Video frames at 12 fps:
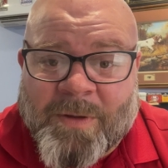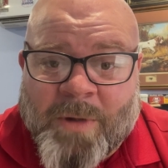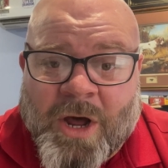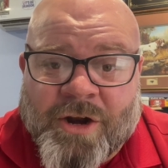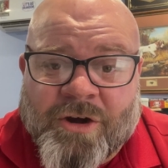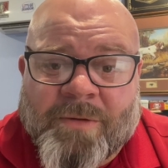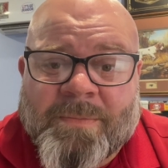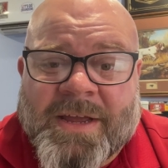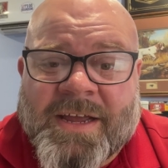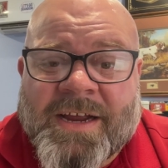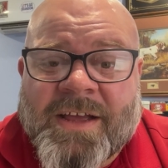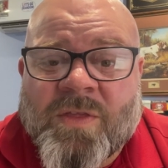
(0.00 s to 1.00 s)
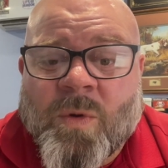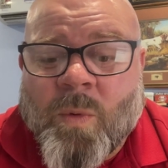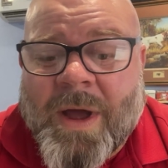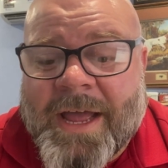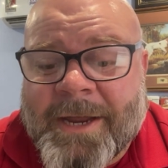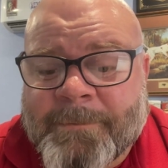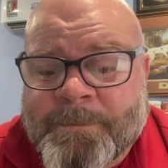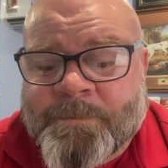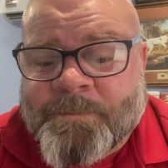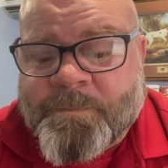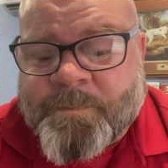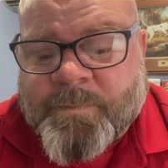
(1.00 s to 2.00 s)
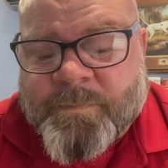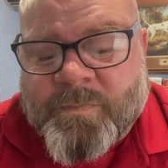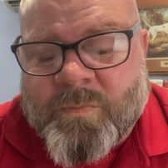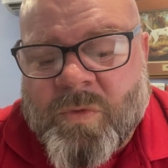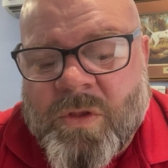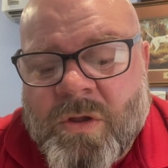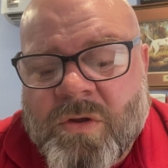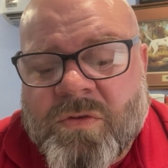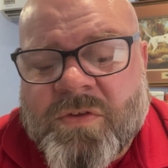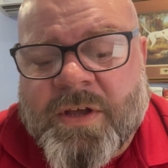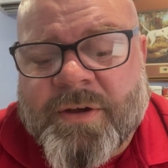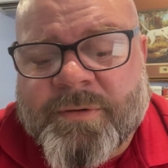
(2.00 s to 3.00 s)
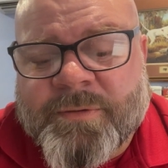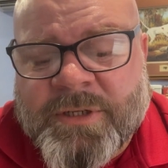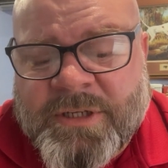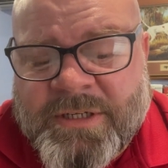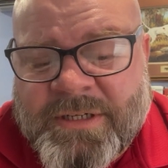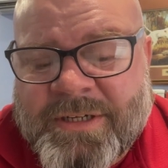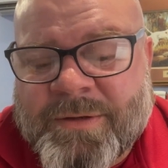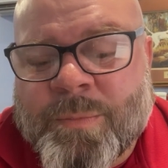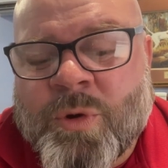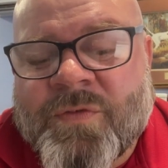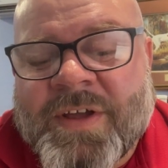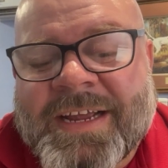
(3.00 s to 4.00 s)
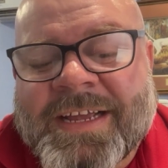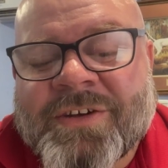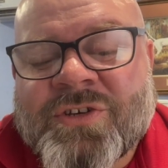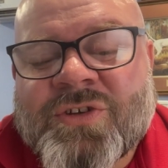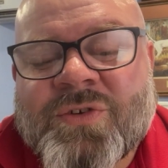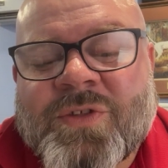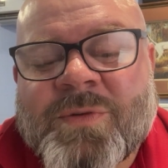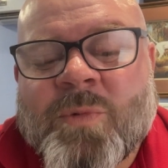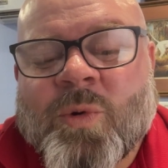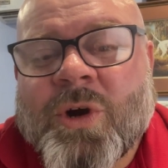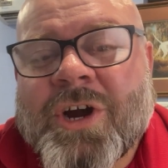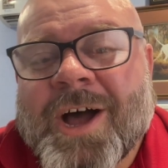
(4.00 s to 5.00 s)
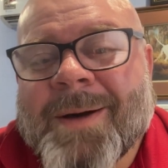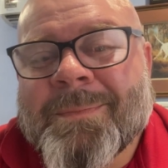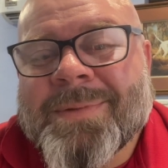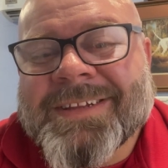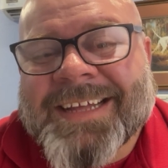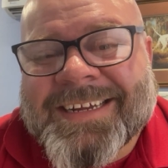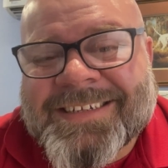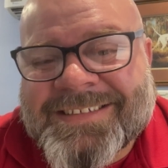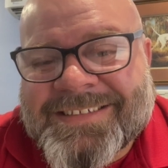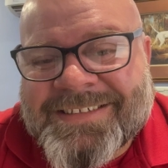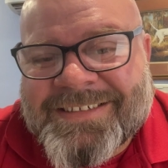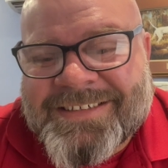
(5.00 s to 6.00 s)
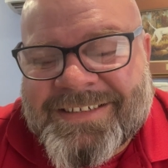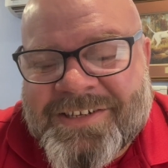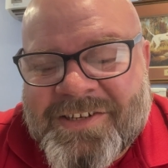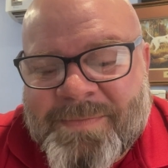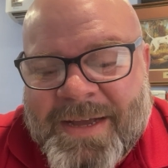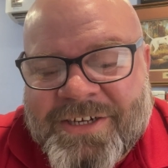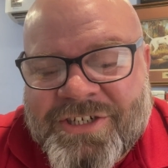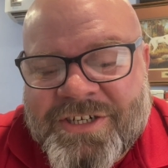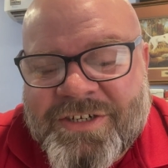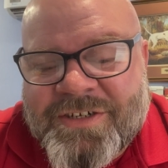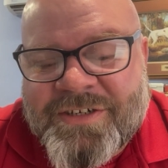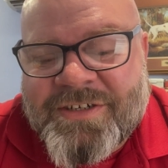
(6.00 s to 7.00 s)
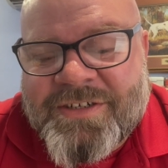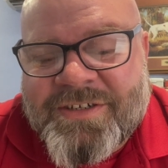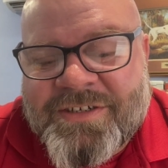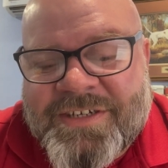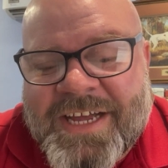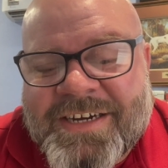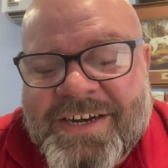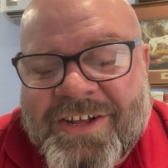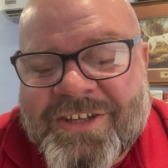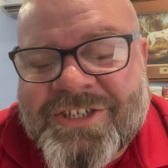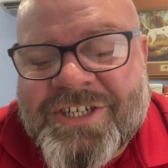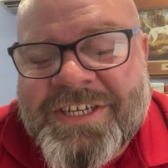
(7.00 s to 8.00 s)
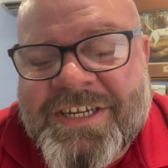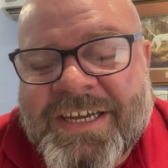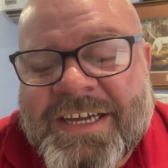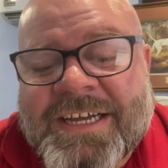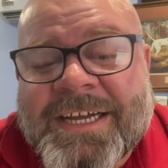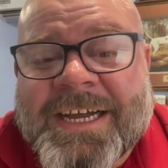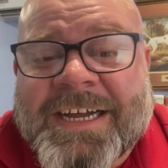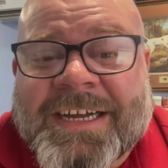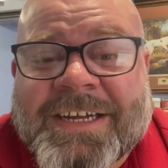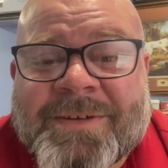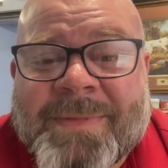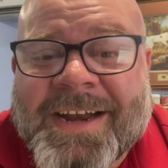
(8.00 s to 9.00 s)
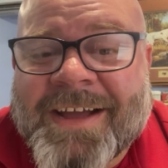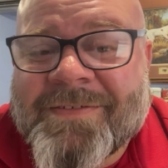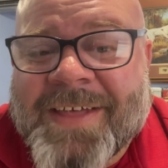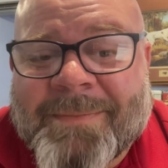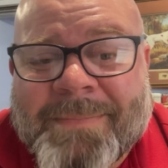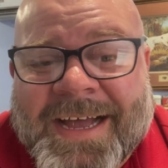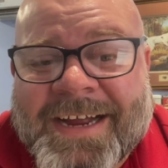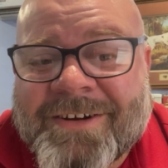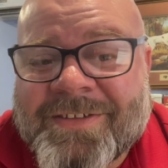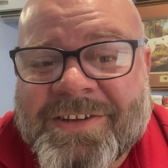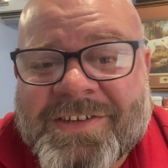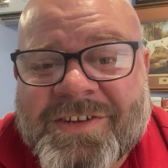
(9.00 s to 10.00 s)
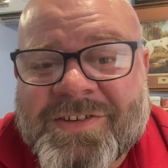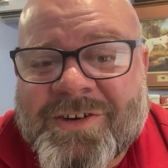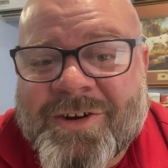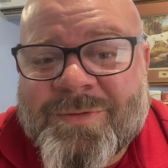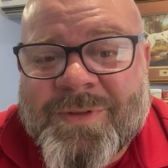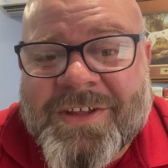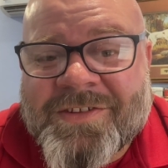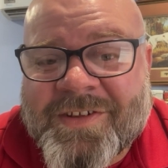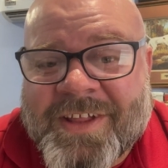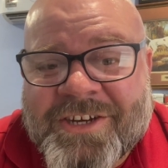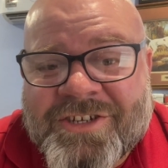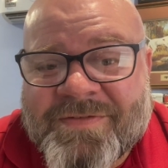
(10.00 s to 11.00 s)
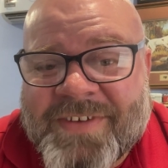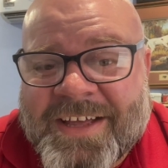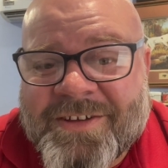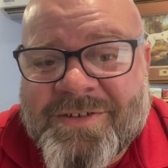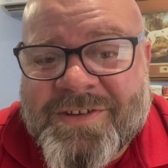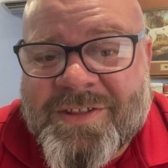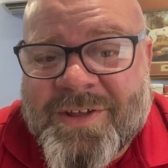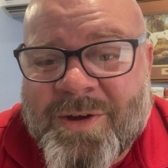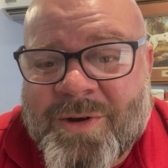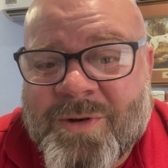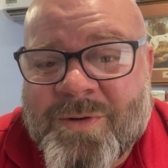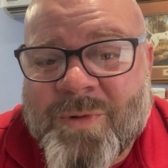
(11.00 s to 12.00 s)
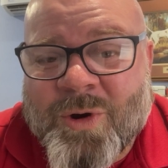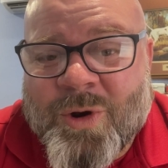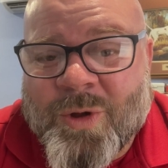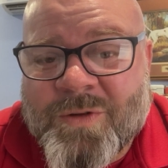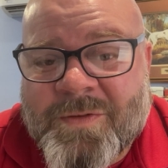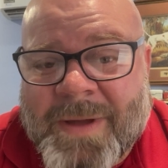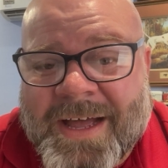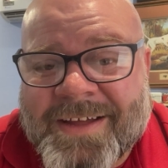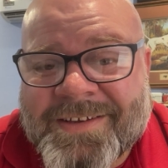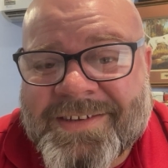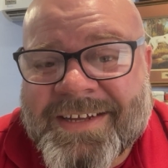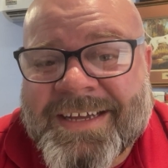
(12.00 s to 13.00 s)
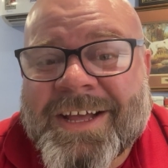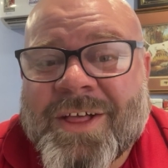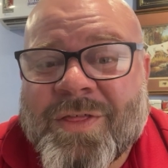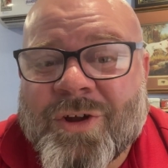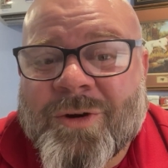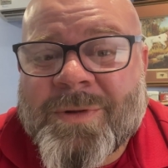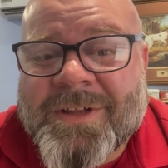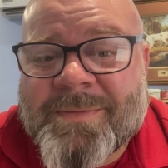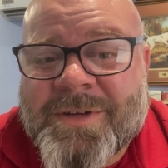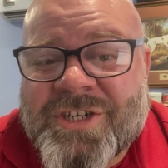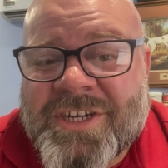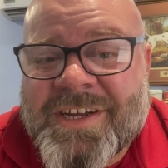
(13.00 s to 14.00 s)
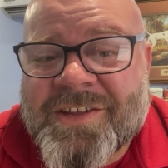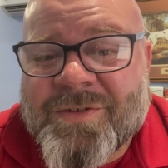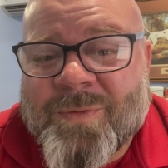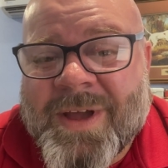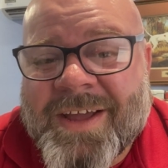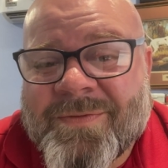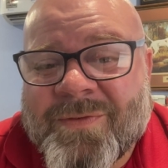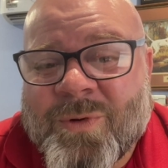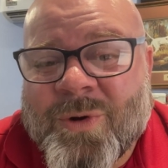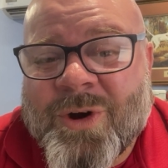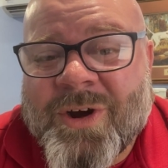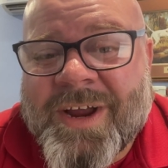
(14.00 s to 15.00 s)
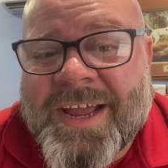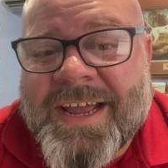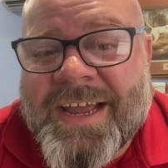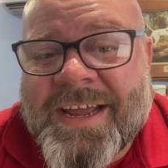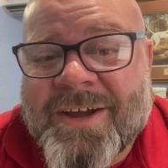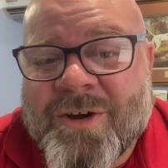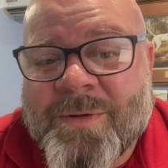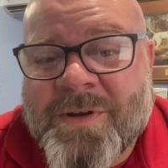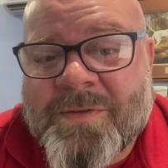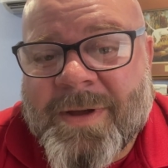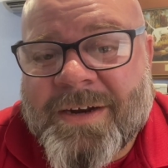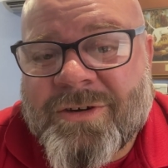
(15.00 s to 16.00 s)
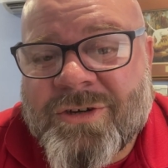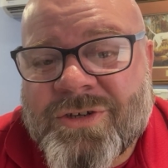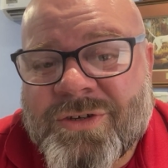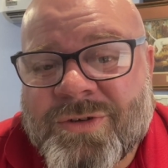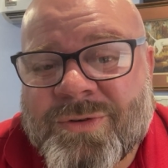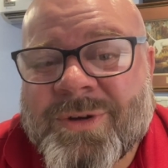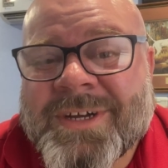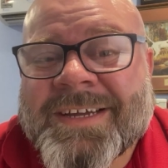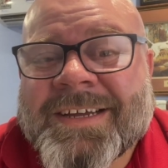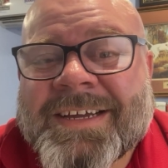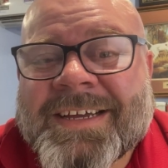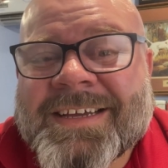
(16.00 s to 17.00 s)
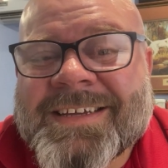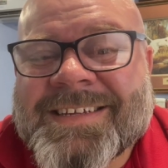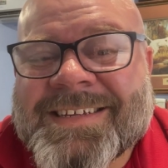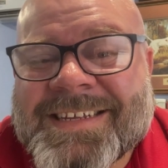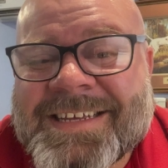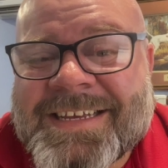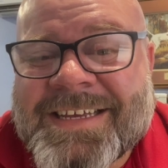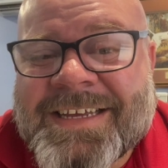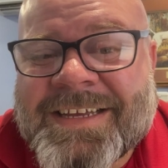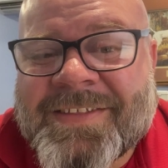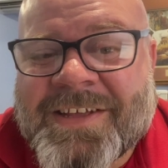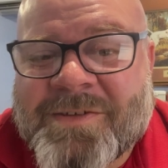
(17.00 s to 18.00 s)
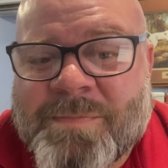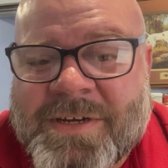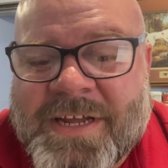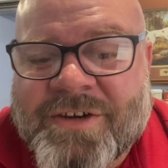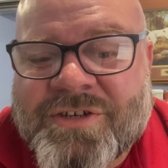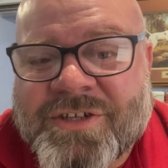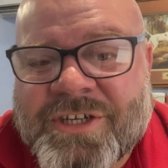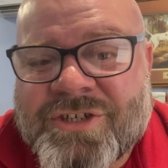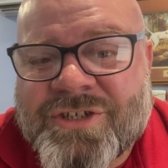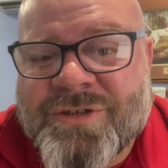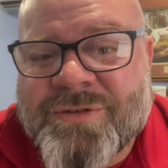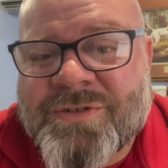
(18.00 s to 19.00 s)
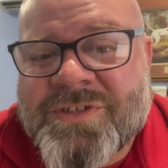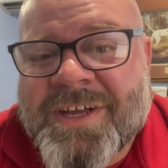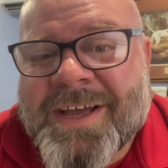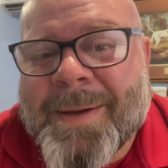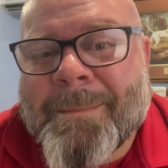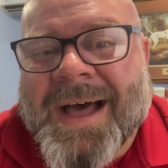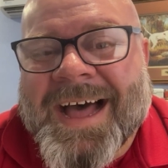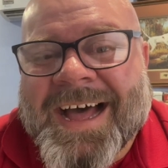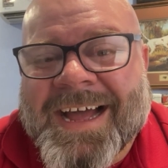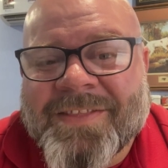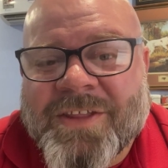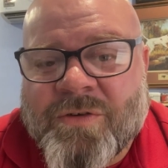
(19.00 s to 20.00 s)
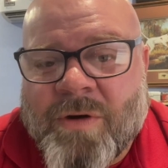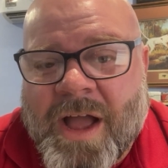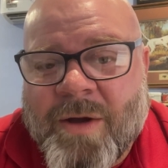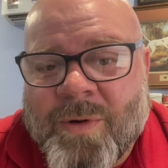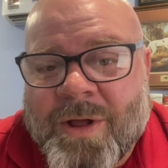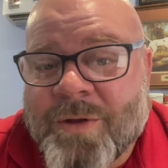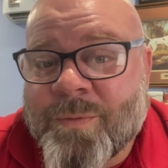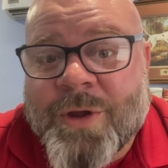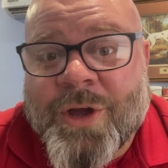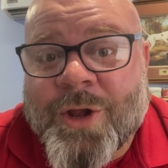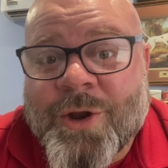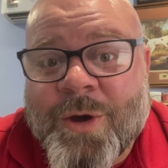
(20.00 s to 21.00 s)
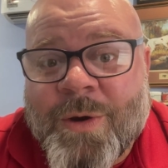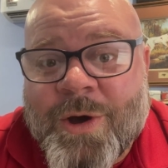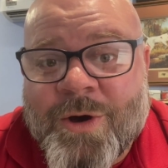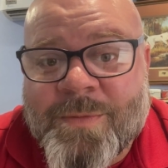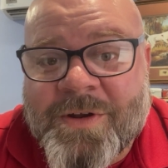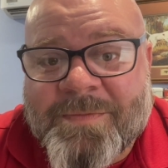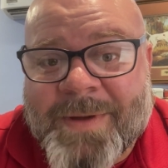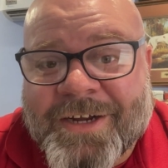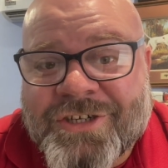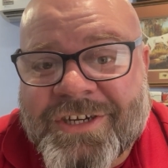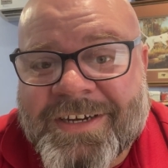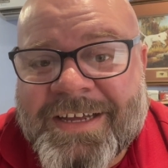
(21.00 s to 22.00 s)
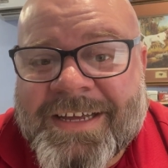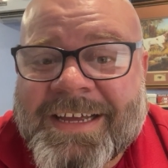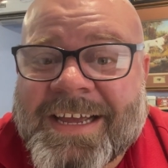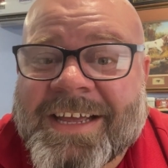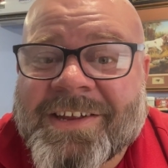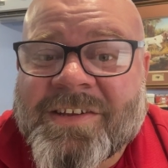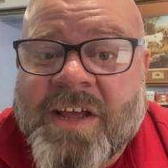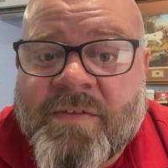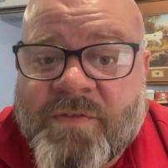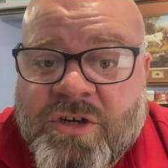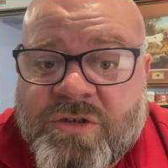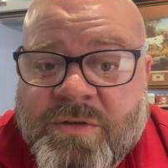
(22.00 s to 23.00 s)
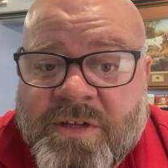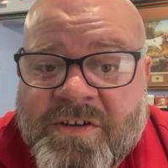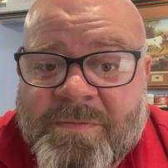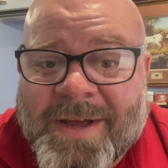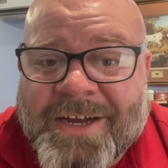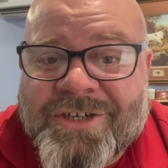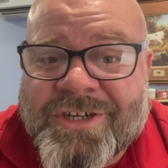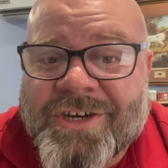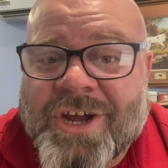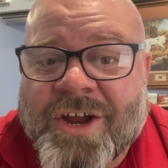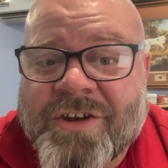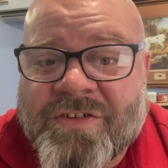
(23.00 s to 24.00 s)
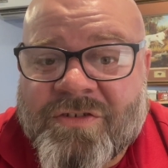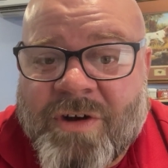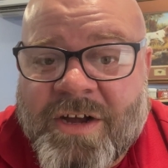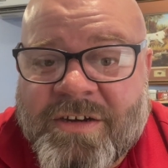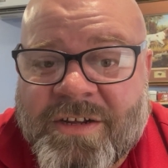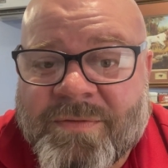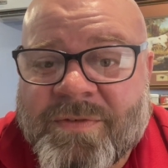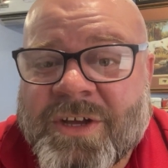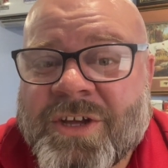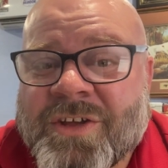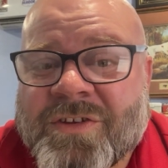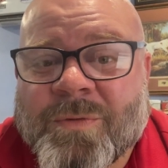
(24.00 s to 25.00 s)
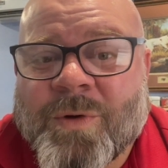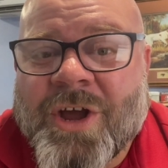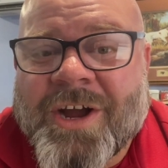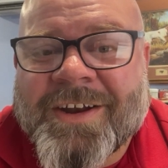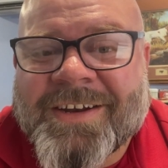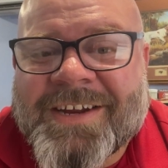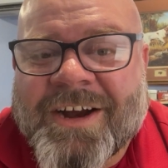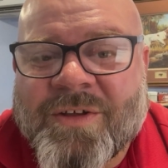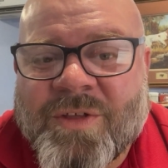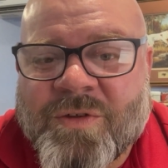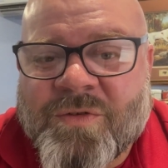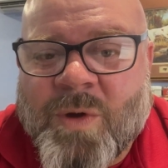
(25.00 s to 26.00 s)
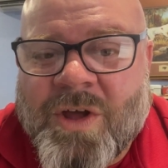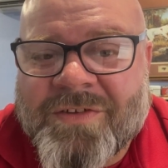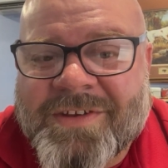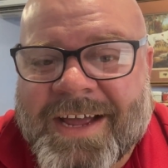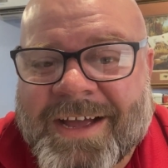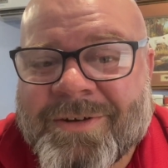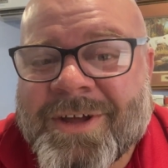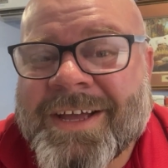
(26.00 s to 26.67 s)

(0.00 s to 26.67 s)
monitor being in the way. So moving into the more complex inspection technology, you might have that buyer that's concerned with insulation values in the home or cold spots. Thermal imaging is a way for a home inspector to see these potential issues behind the drywall. And we all know a home inspection is a visual inspection, non-destructive, so we're not going to tear those walls down.